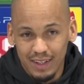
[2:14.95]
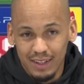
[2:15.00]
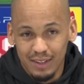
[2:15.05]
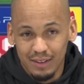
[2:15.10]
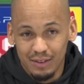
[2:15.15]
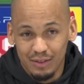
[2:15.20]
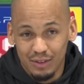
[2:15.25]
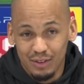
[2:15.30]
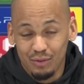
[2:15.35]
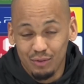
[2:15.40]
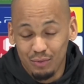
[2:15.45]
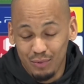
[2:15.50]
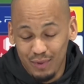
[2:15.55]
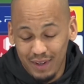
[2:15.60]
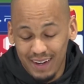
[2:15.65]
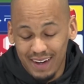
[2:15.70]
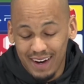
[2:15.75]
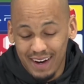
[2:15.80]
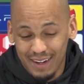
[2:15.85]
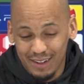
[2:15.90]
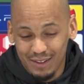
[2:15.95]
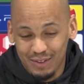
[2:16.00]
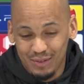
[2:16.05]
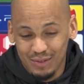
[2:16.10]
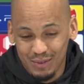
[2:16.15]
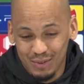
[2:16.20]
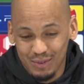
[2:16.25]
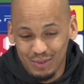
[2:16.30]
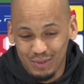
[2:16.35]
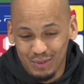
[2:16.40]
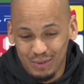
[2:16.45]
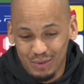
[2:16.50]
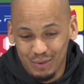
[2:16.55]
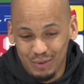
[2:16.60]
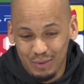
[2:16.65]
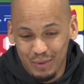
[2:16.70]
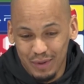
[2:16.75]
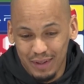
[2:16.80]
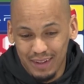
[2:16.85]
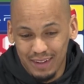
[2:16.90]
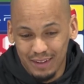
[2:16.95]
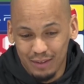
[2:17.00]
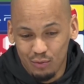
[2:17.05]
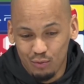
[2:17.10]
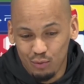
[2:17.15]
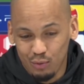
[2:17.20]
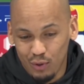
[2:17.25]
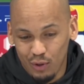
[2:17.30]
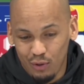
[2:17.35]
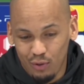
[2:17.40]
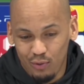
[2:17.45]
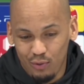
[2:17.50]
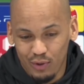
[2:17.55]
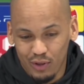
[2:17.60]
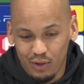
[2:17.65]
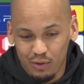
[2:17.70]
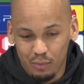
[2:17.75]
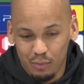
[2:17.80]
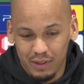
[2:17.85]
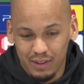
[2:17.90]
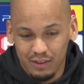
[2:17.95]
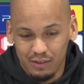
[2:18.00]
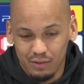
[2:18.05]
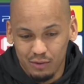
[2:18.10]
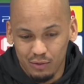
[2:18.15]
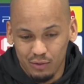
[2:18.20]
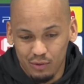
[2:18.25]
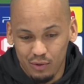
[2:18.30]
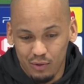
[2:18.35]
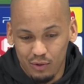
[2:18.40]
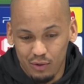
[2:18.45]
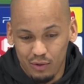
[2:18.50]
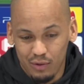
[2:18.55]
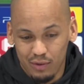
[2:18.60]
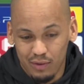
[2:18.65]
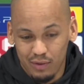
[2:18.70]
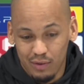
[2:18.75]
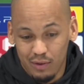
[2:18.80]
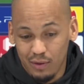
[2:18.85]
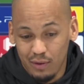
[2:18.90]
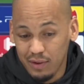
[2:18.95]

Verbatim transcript: it's really hard to win 2 or 3 competitions or